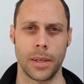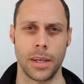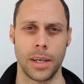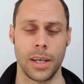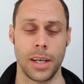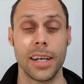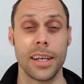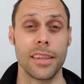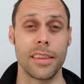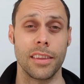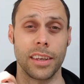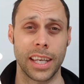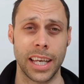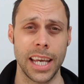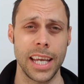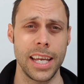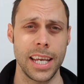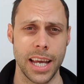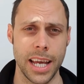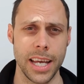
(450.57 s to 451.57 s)
The key
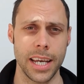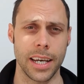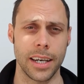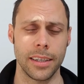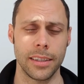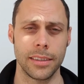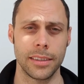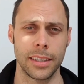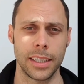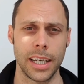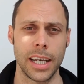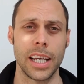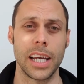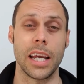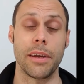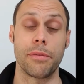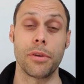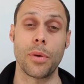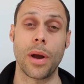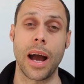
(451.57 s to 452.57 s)
here, if you
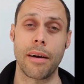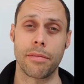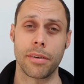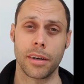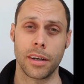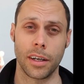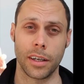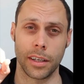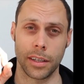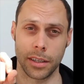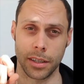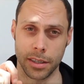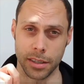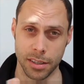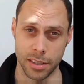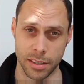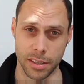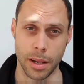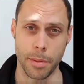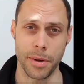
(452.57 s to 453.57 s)
have
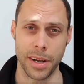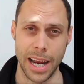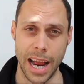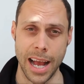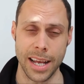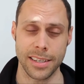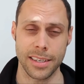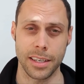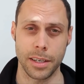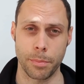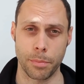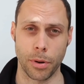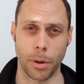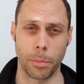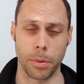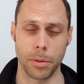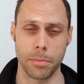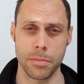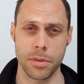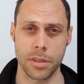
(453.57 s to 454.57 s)
stomach acid
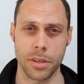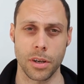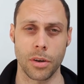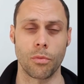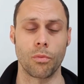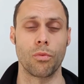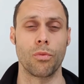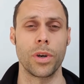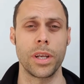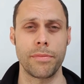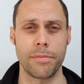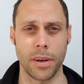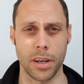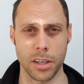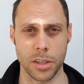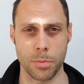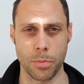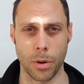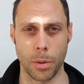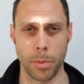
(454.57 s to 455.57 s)
problems, reflux
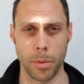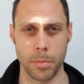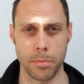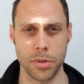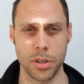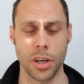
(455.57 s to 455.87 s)
problems,